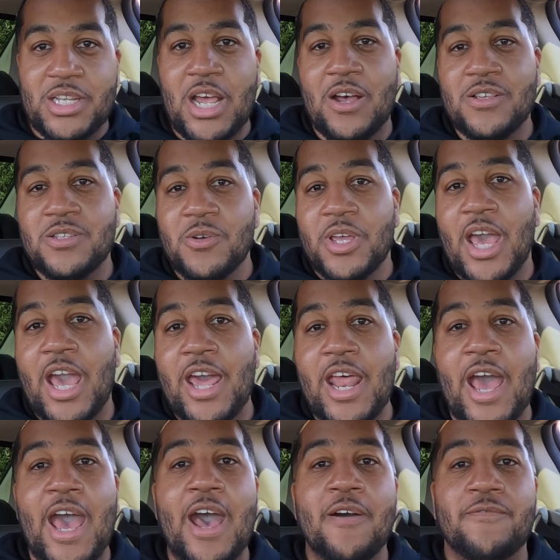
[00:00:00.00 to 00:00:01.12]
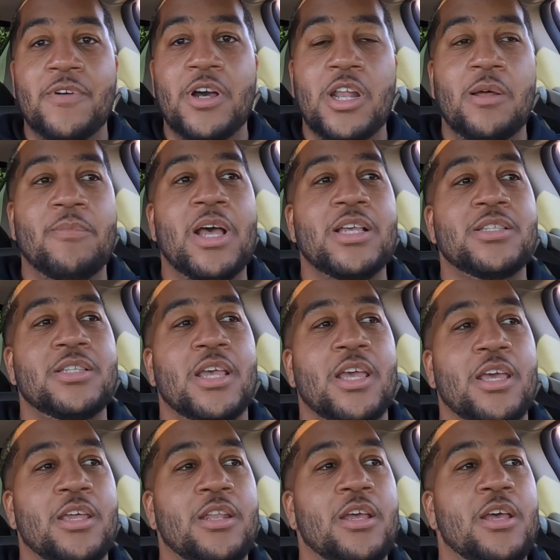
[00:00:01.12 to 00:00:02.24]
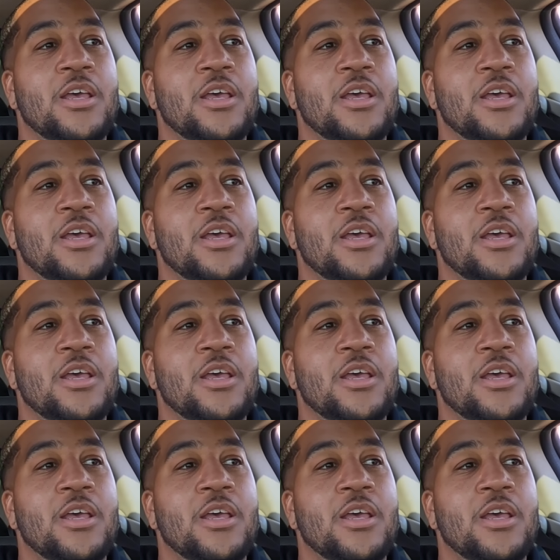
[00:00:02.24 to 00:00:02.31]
Now it's okay to have fun. I'm not saying